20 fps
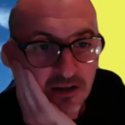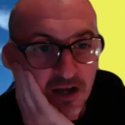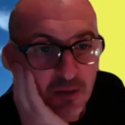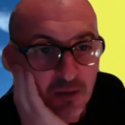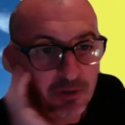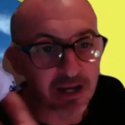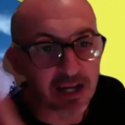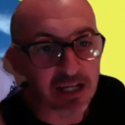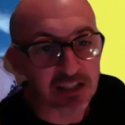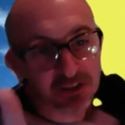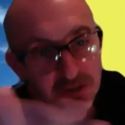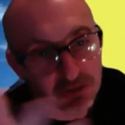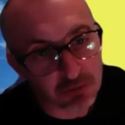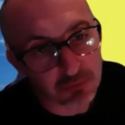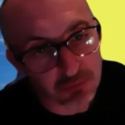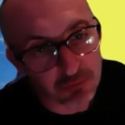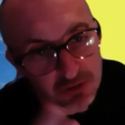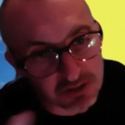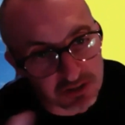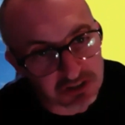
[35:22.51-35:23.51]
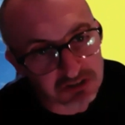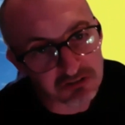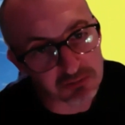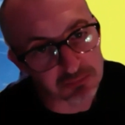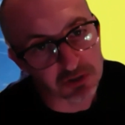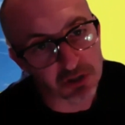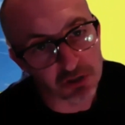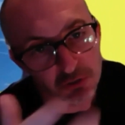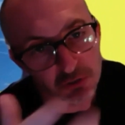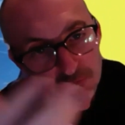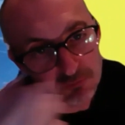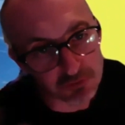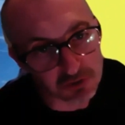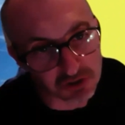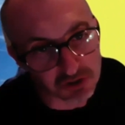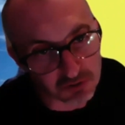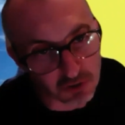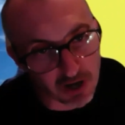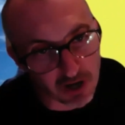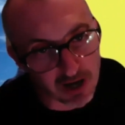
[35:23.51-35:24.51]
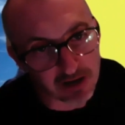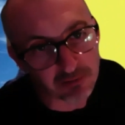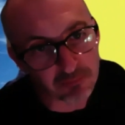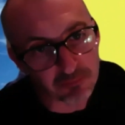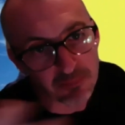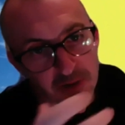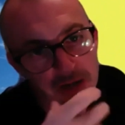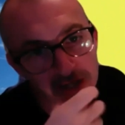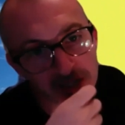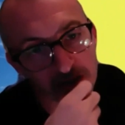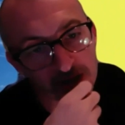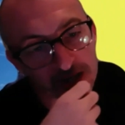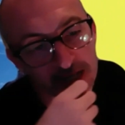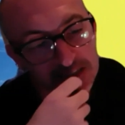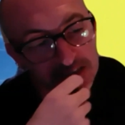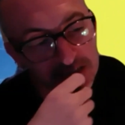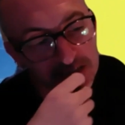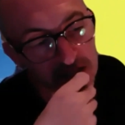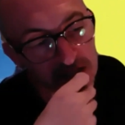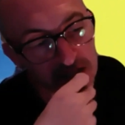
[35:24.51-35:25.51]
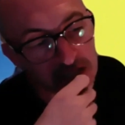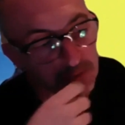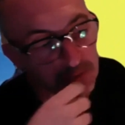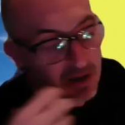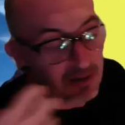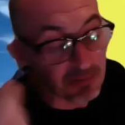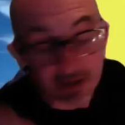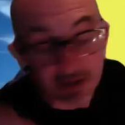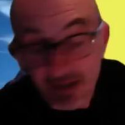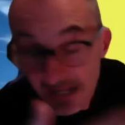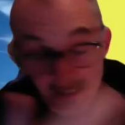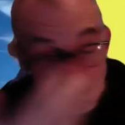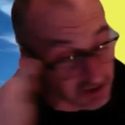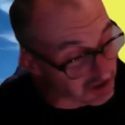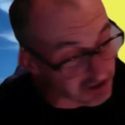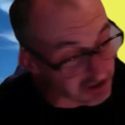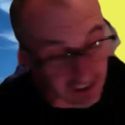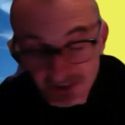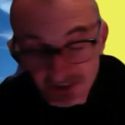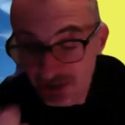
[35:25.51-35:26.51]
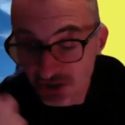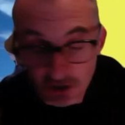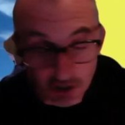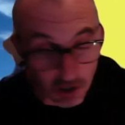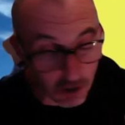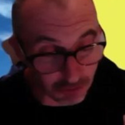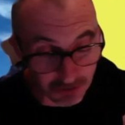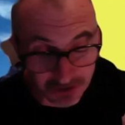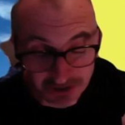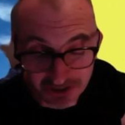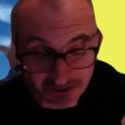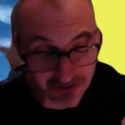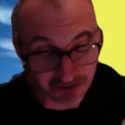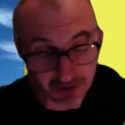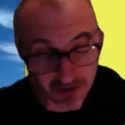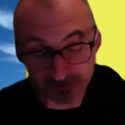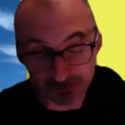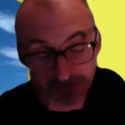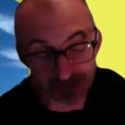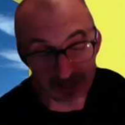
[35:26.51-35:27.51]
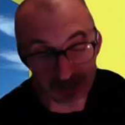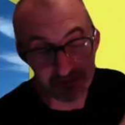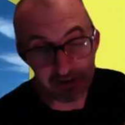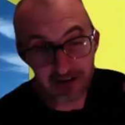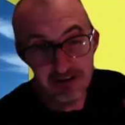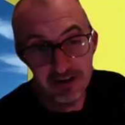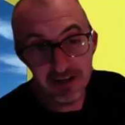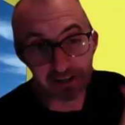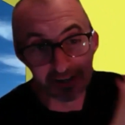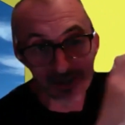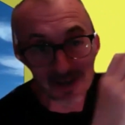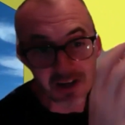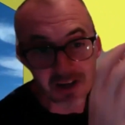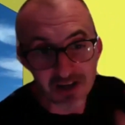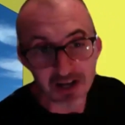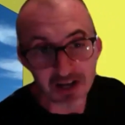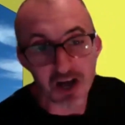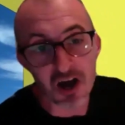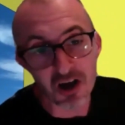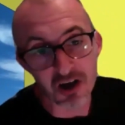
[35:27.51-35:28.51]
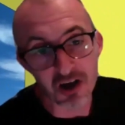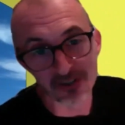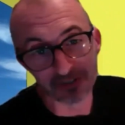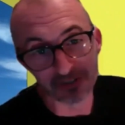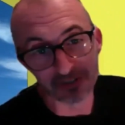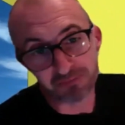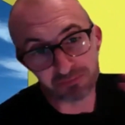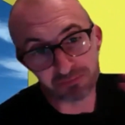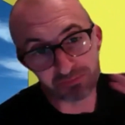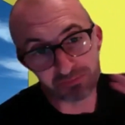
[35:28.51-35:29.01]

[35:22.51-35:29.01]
I mean, I guess the description you've just made, I guess, maybe again suggests Lohse in terms of that very hard